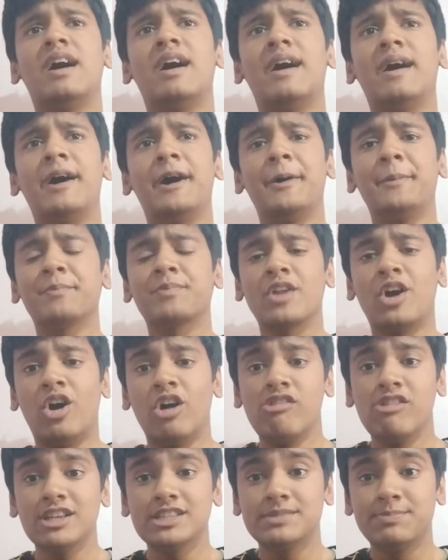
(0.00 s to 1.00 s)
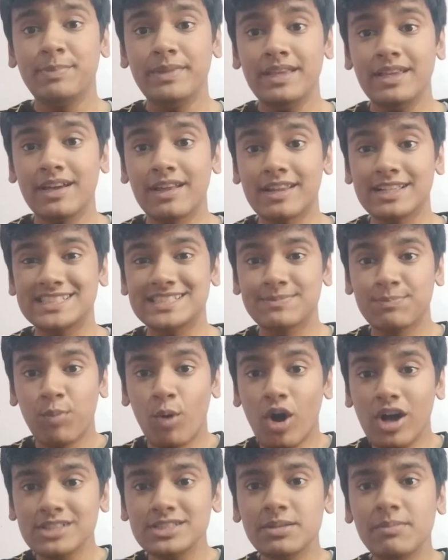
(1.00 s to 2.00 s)
always be a
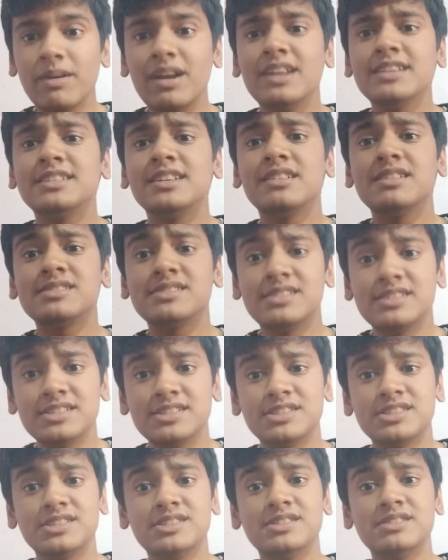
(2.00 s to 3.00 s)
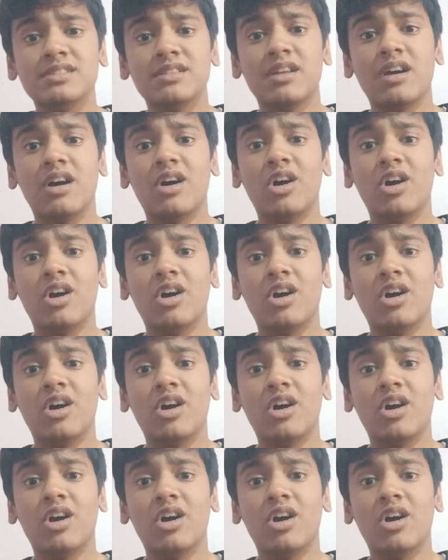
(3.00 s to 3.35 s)
responsible digital citizen.